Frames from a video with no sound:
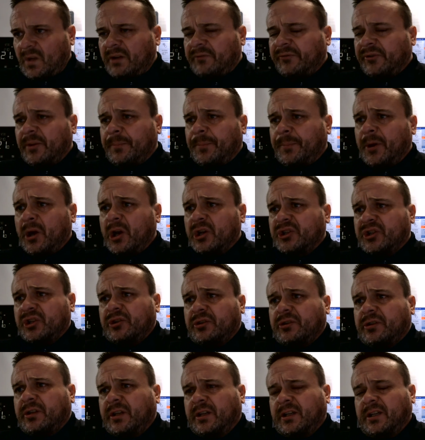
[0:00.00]
for the
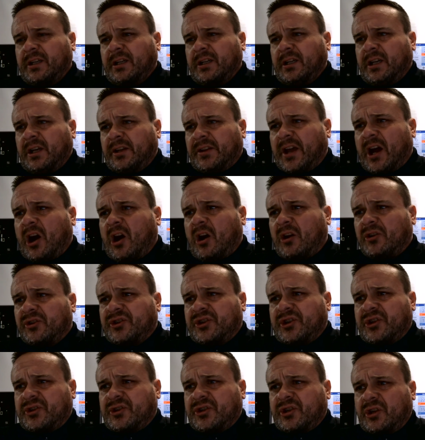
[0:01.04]
person that
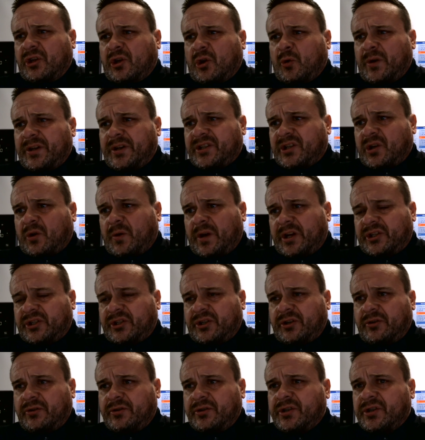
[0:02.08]
answers the quiz
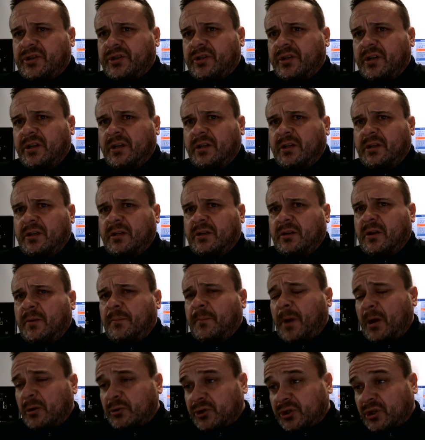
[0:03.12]
questions the
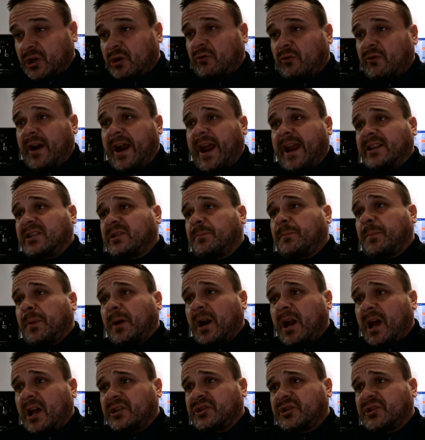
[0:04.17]
most correct
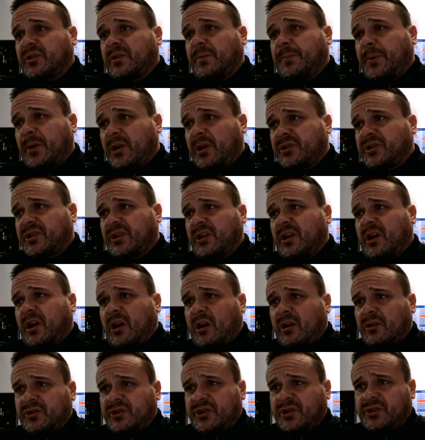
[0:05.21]
plus the person that
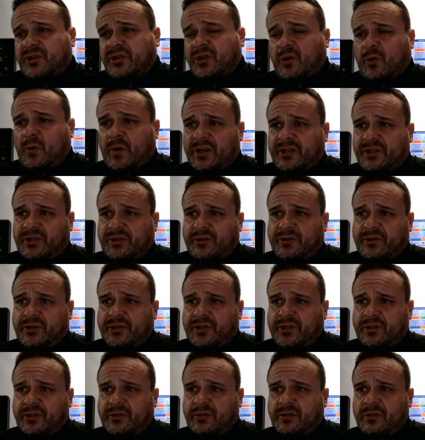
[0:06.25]
answers the
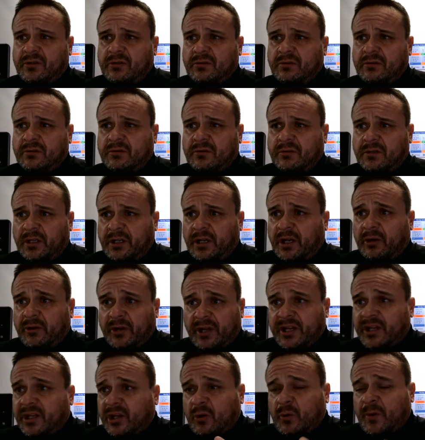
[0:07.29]
questions you know
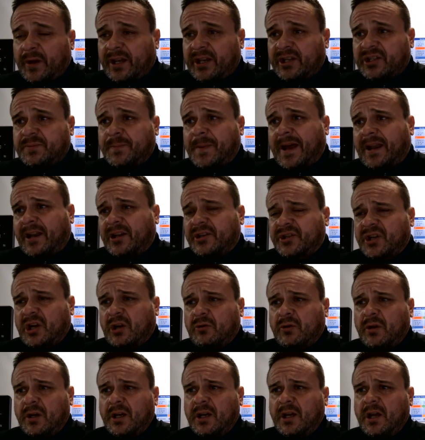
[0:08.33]
in the quickest manner
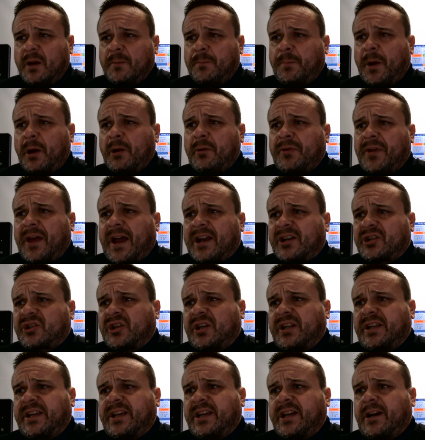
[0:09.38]
so both
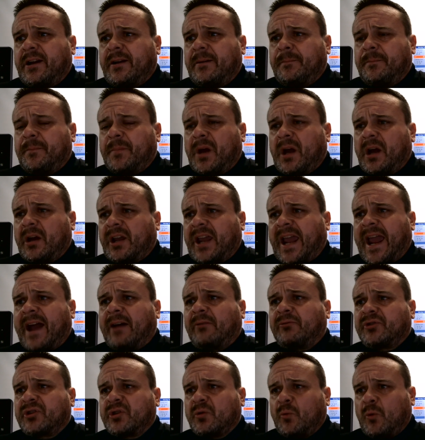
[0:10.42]
actually um, uh,
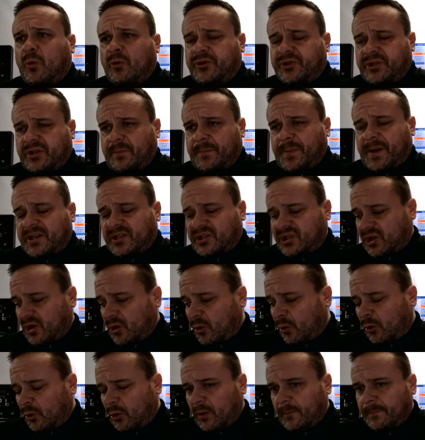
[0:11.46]
count towards the best
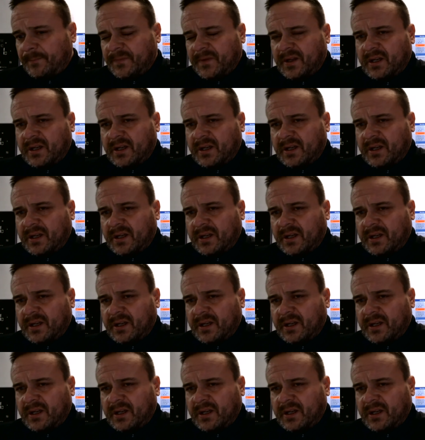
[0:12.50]
score